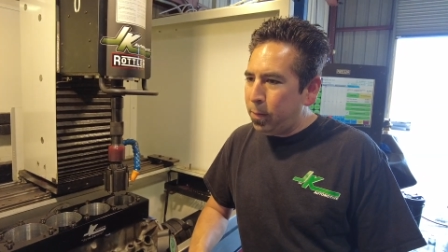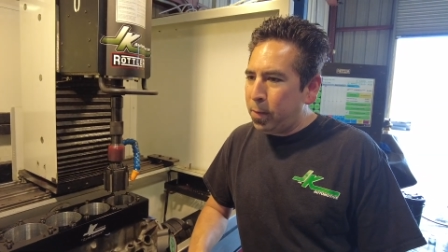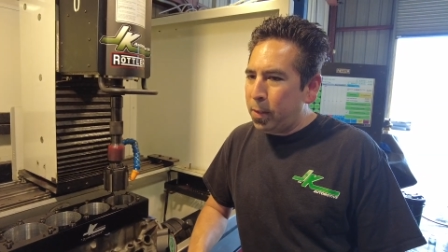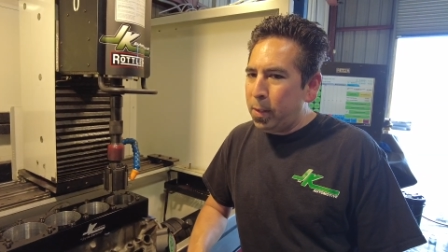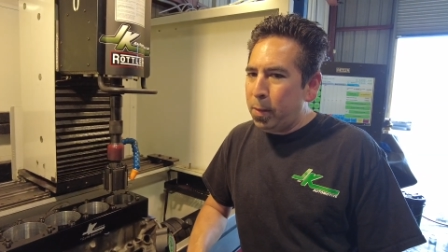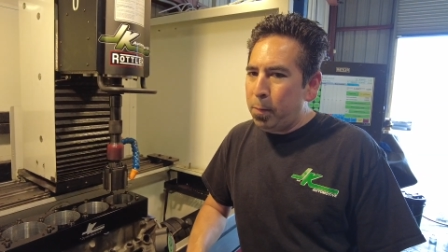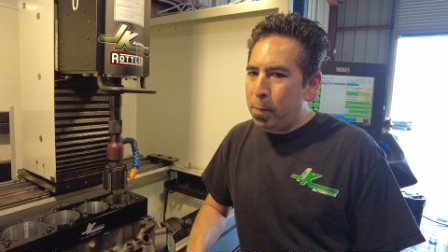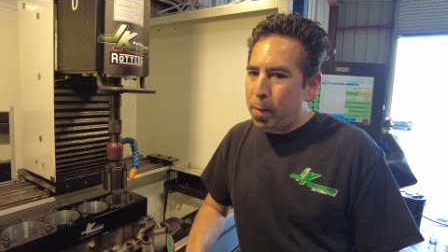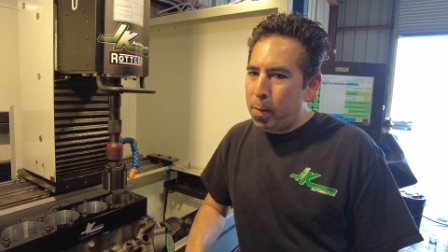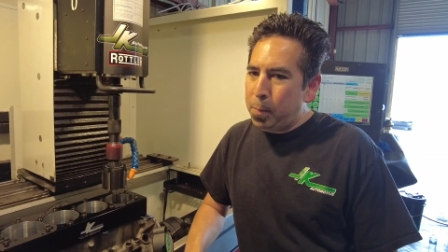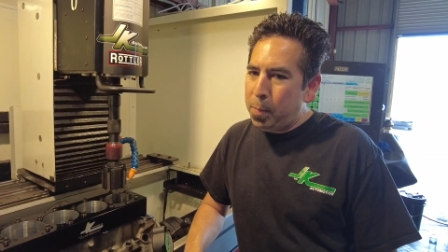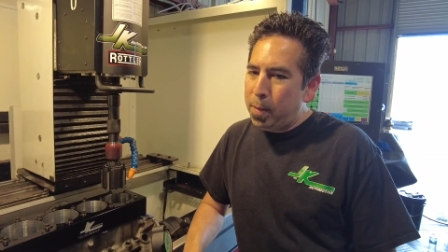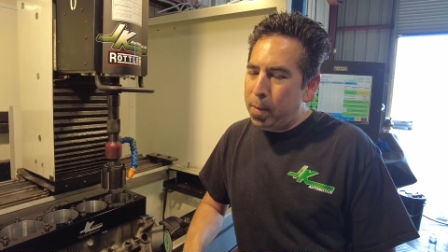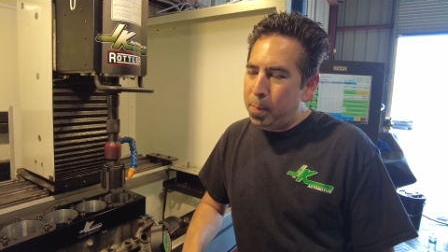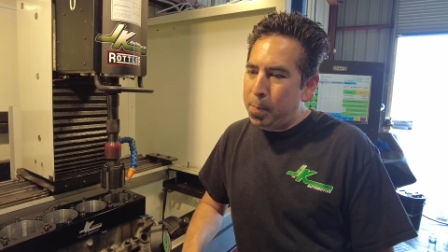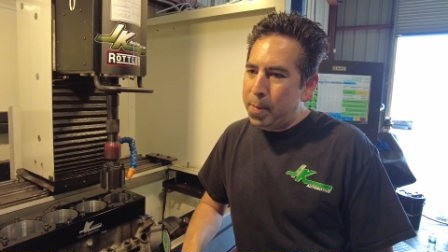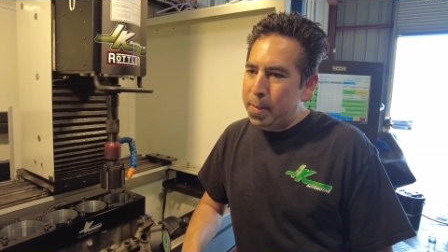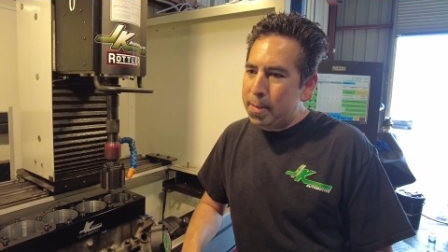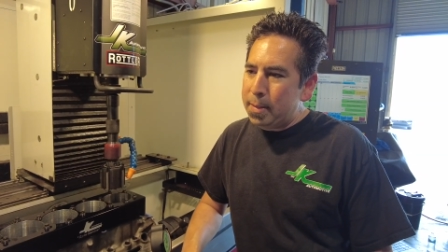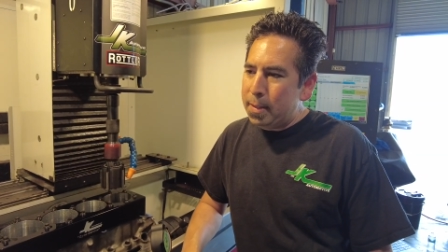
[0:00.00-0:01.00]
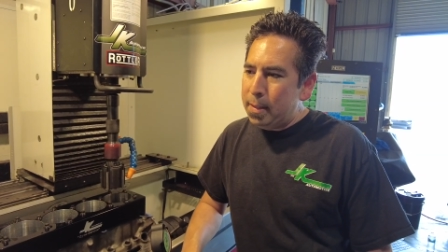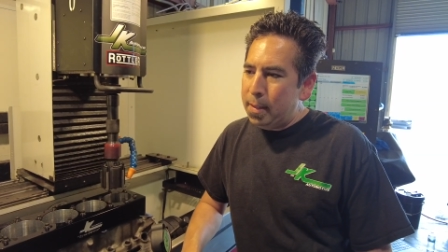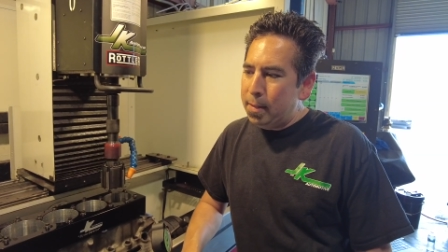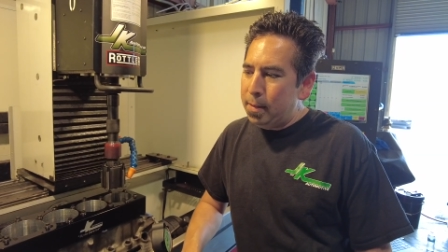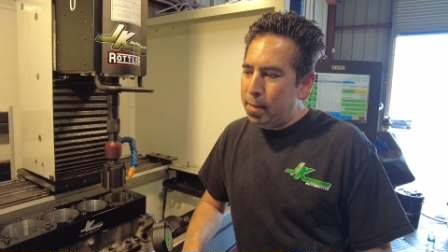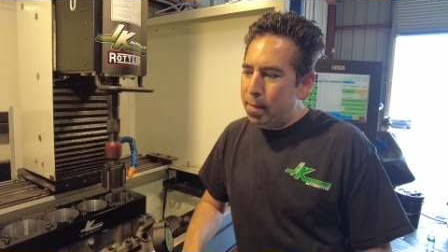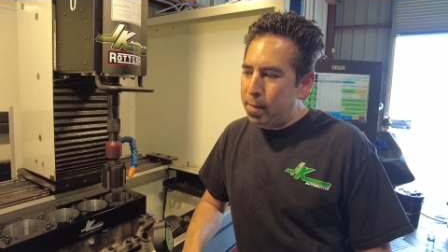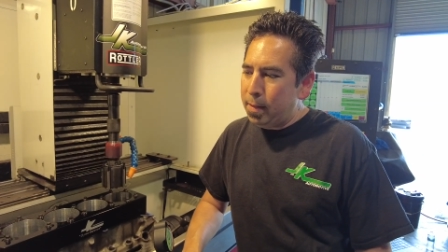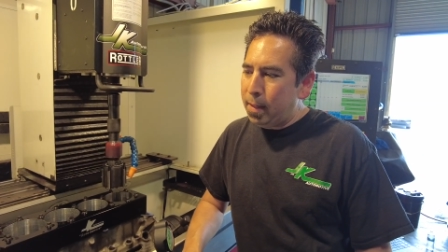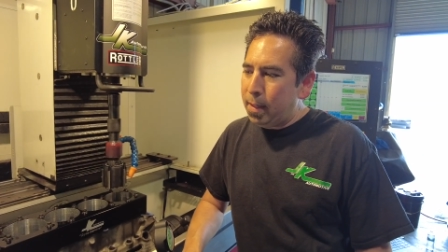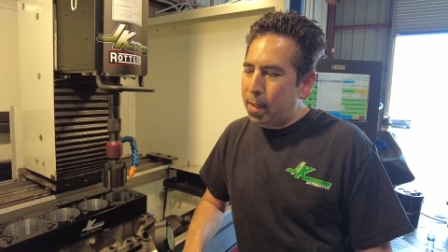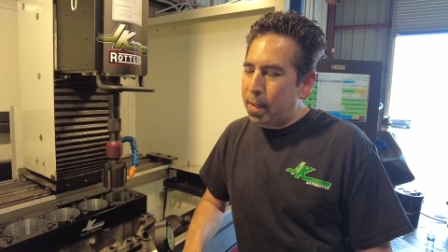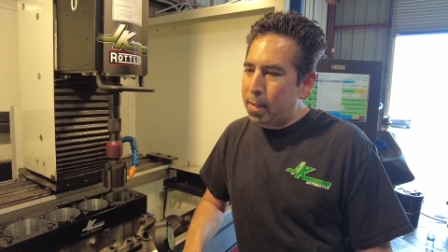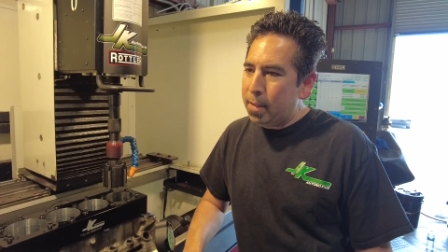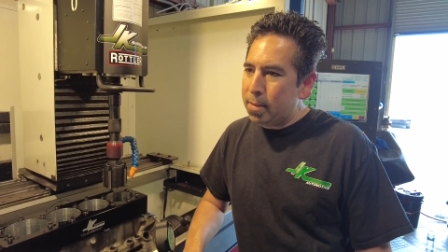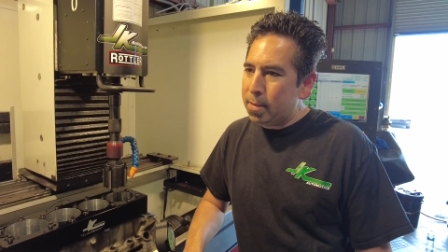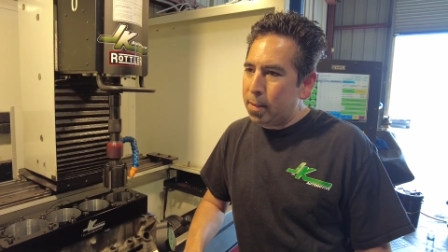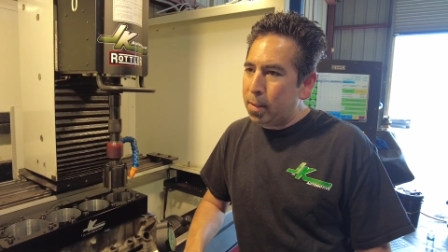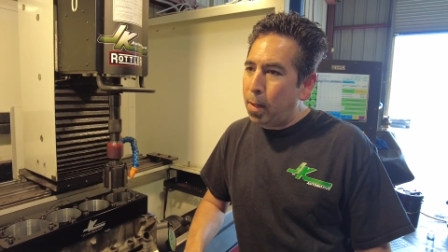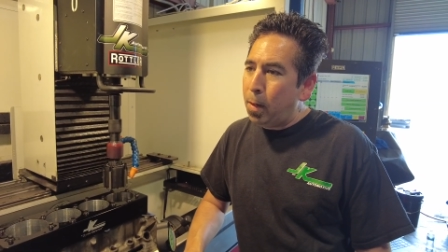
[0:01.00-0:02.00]
or do you want to put a piston in there that
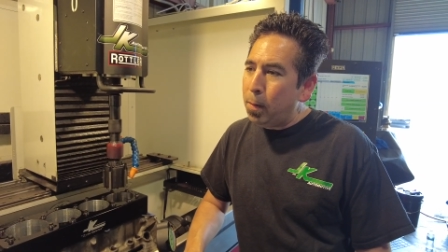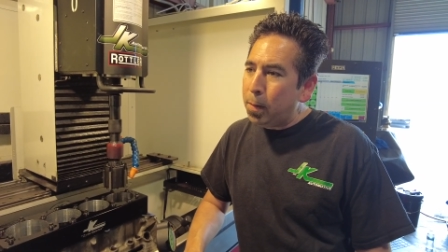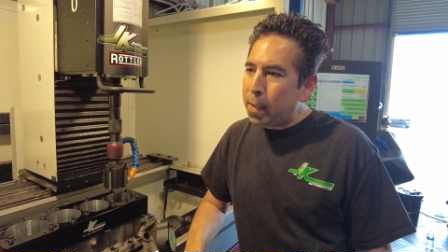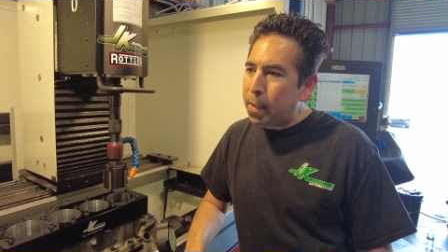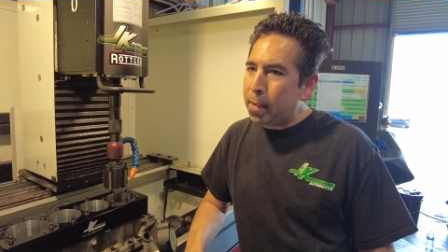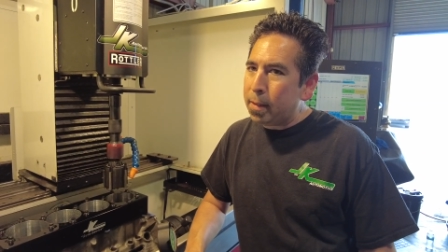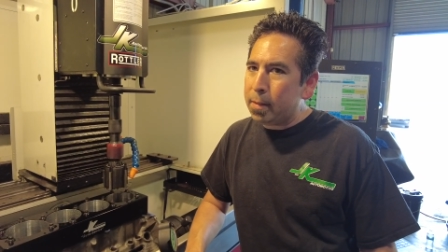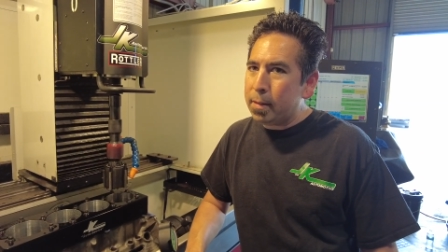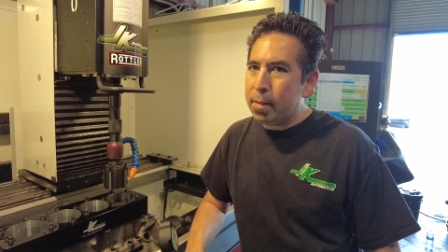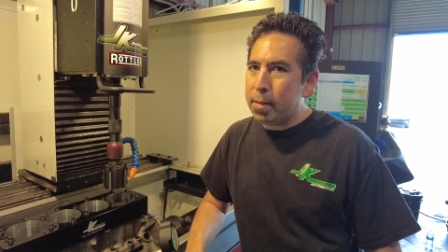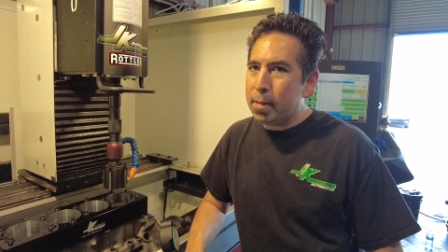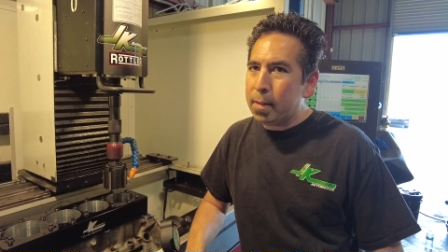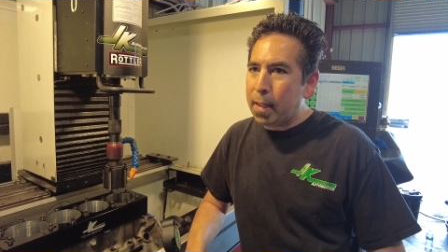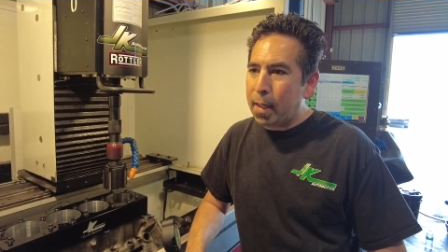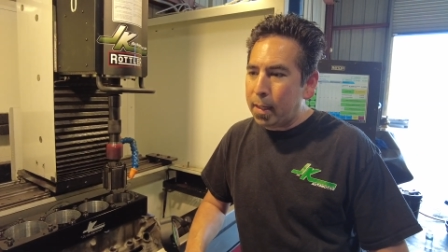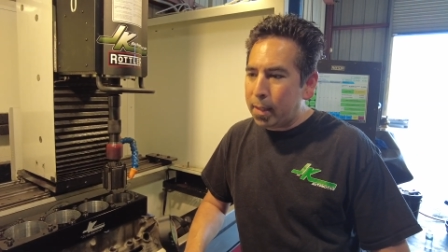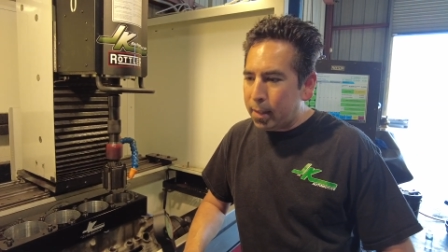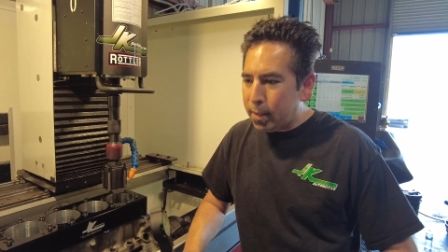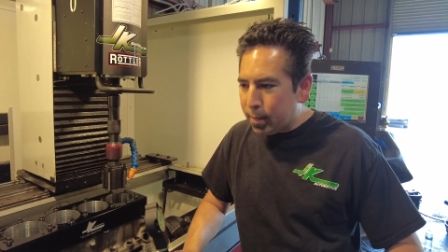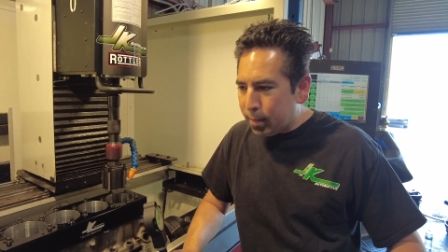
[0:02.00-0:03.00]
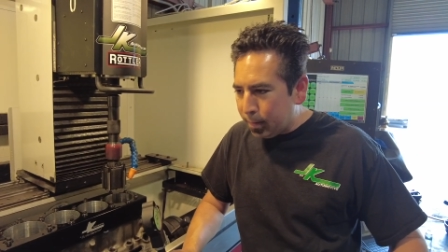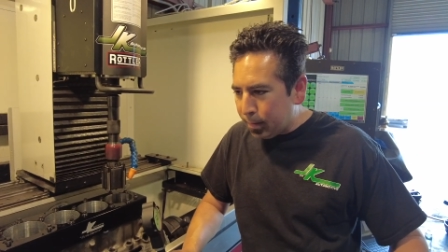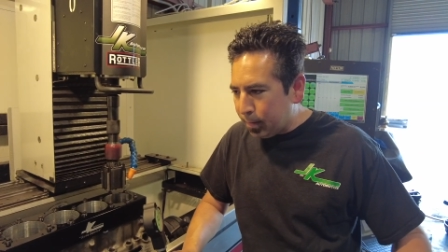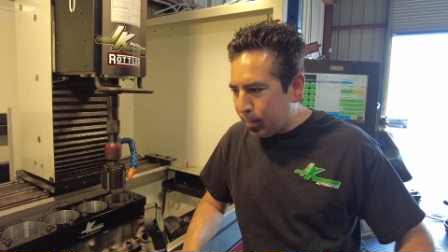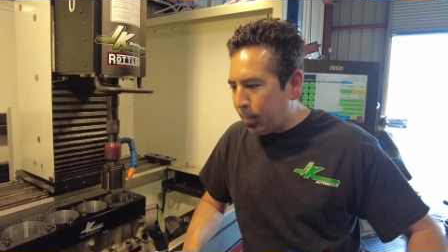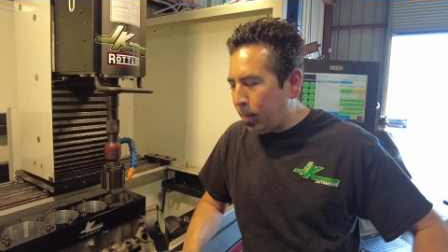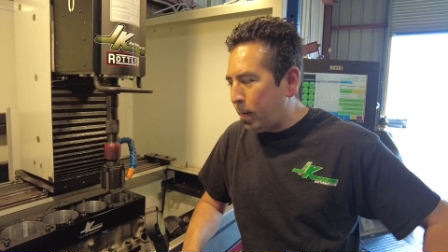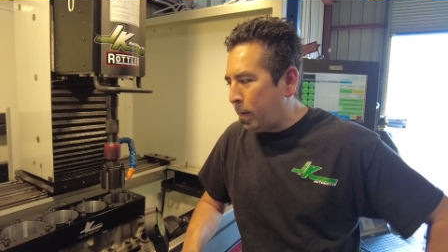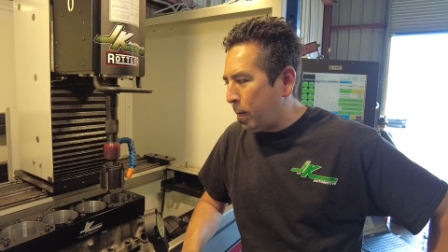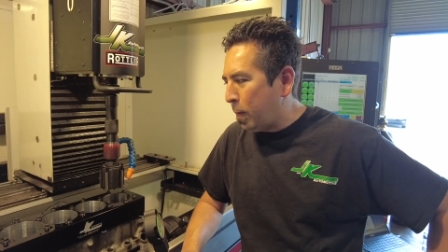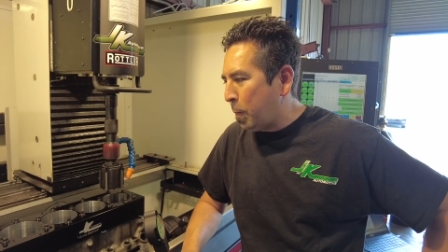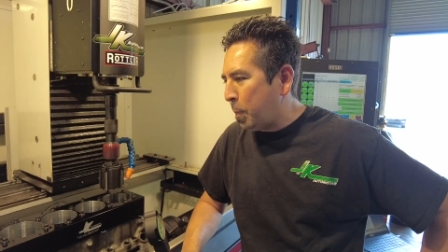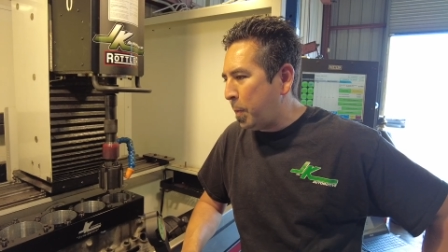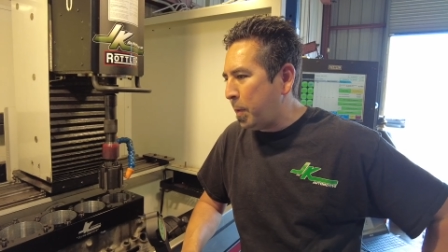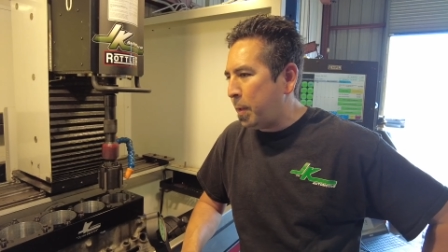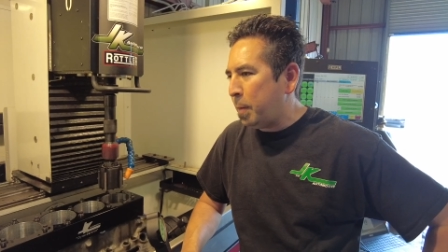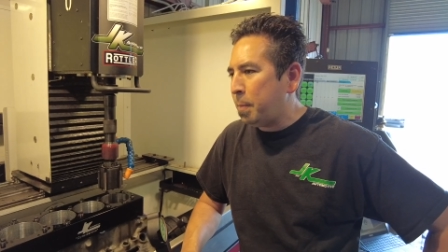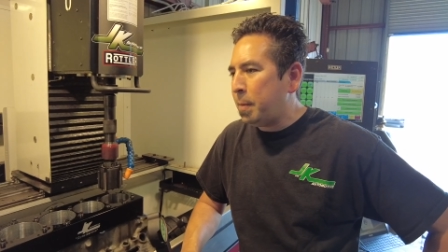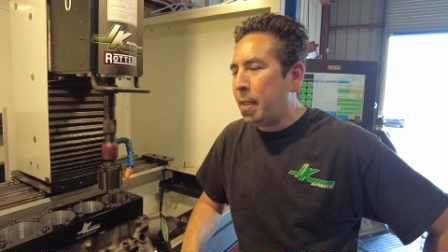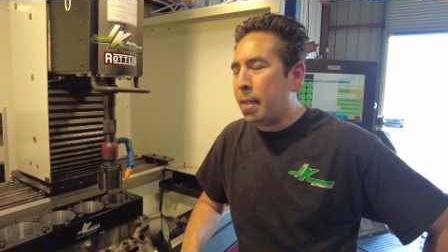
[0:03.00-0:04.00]
has a coating that can
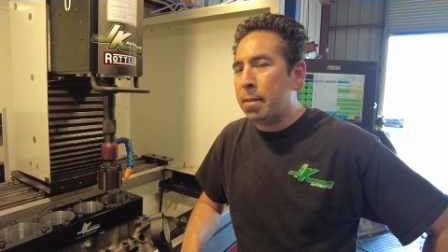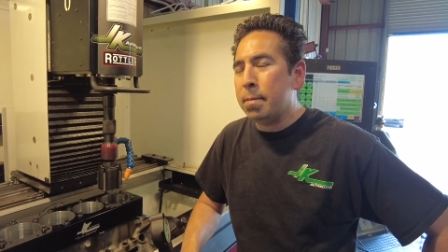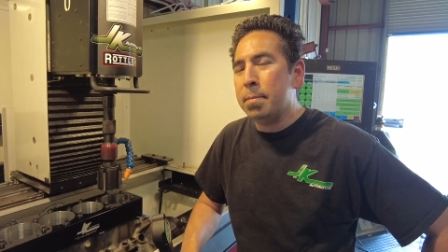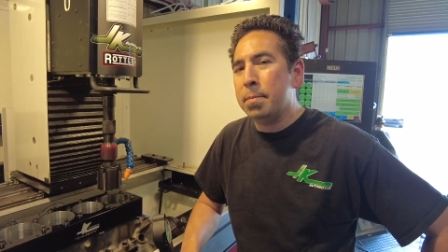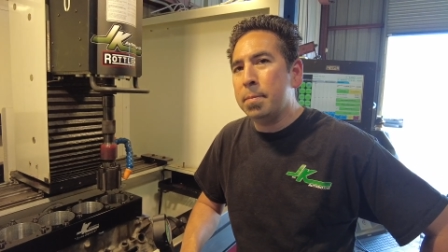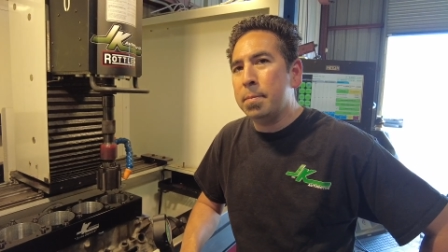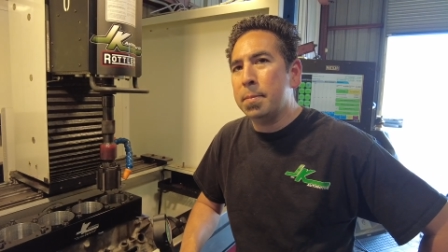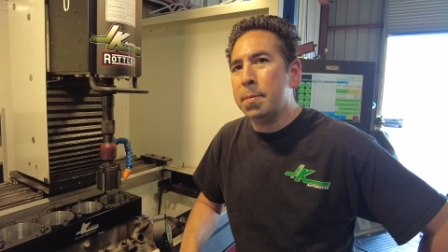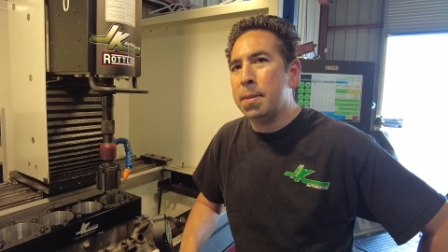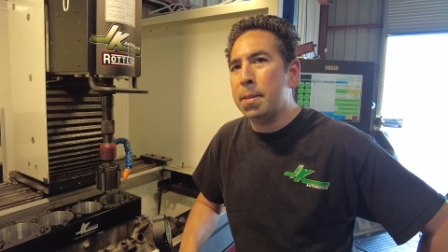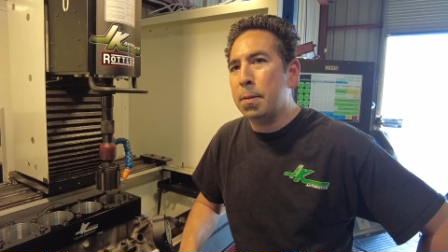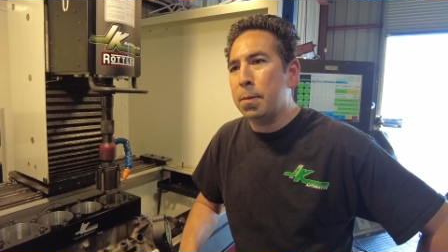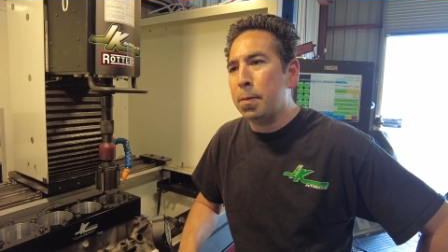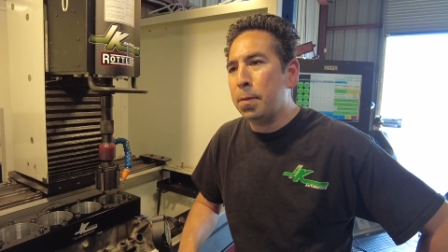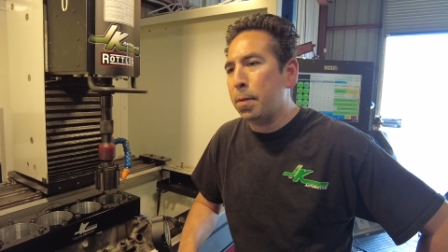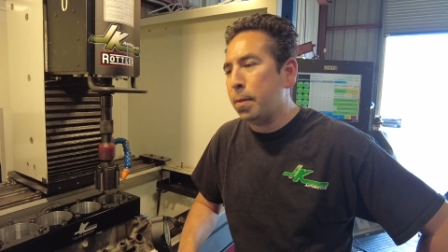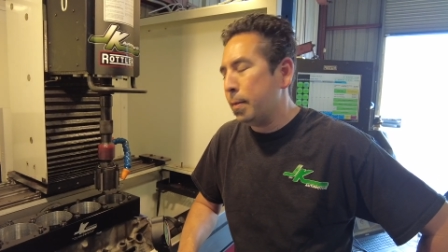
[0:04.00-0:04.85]
open up that cylinder?